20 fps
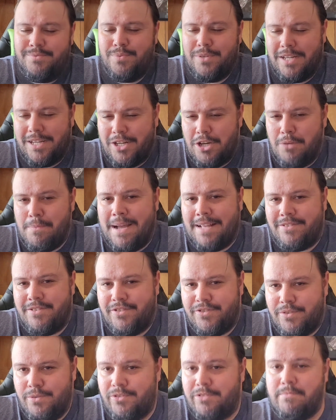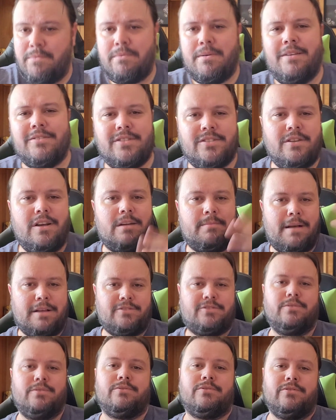We're going to go back to Susan. Remember I was going to talk
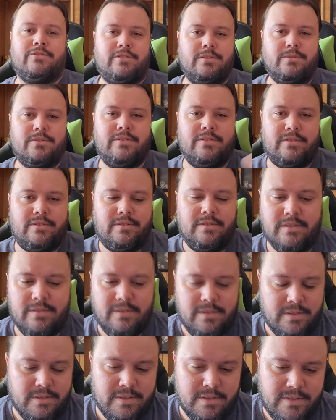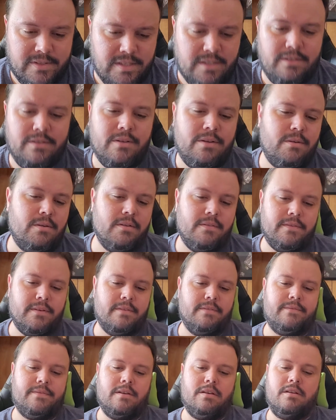about Susan. Susan's the CEO
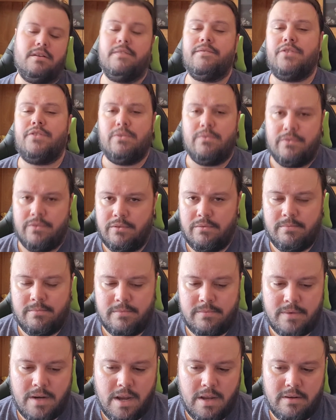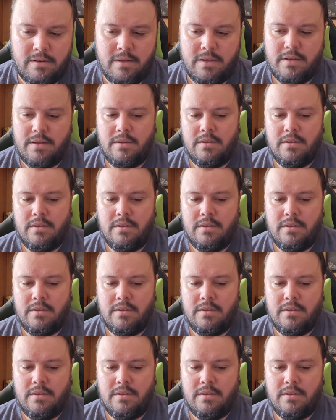of YouTube, right?